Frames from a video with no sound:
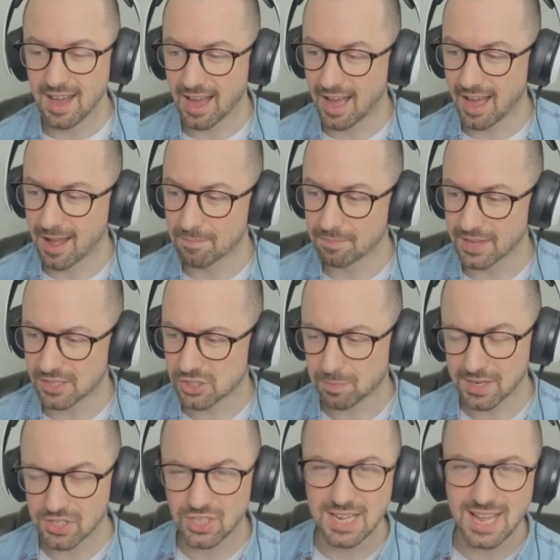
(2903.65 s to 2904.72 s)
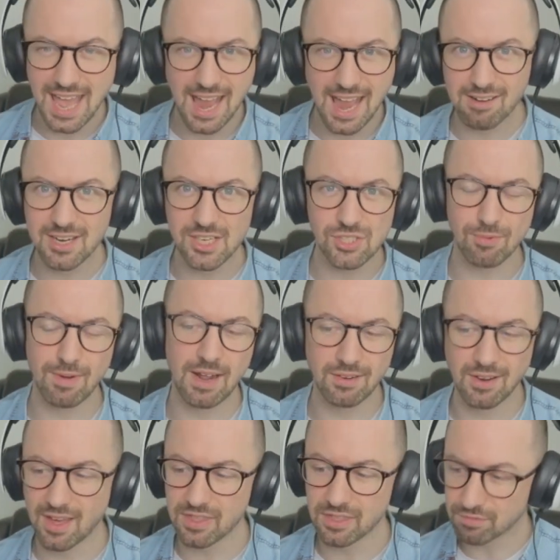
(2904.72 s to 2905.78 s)
um, especially areas
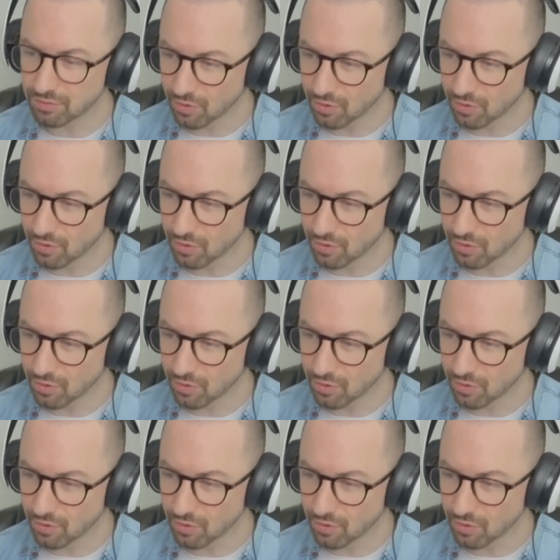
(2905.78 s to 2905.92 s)
around like the